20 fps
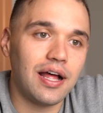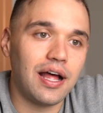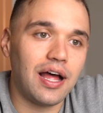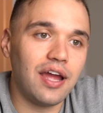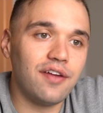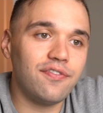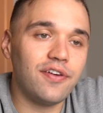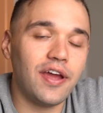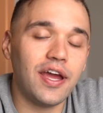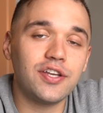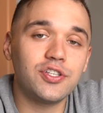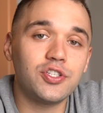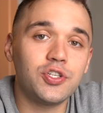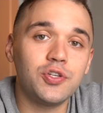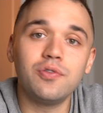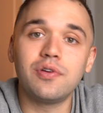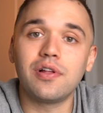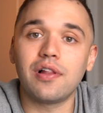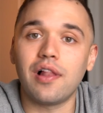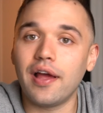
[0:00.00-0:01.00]
I've had
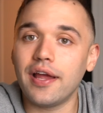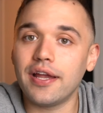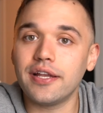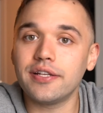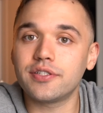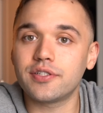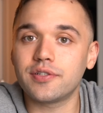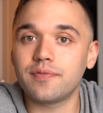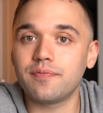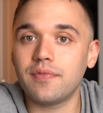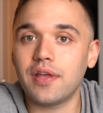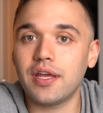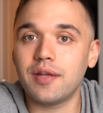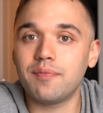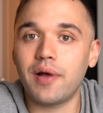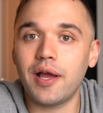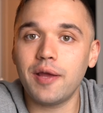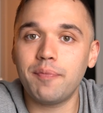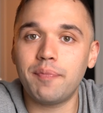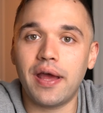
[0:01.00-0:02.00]
two clients in
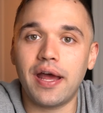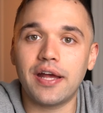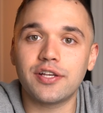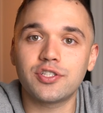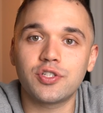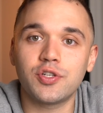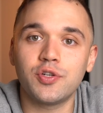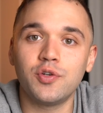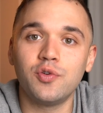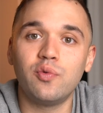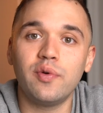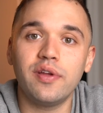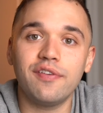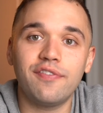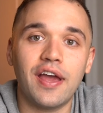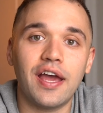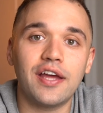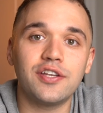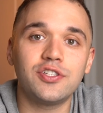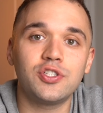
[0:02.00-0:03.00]
my past who
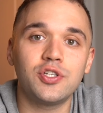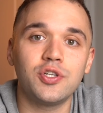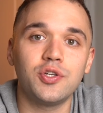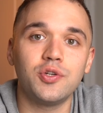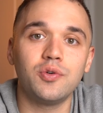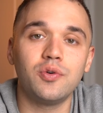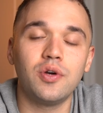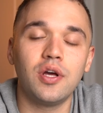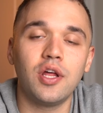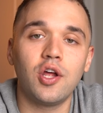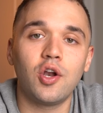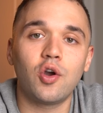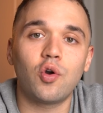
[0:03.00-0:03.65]
we've had to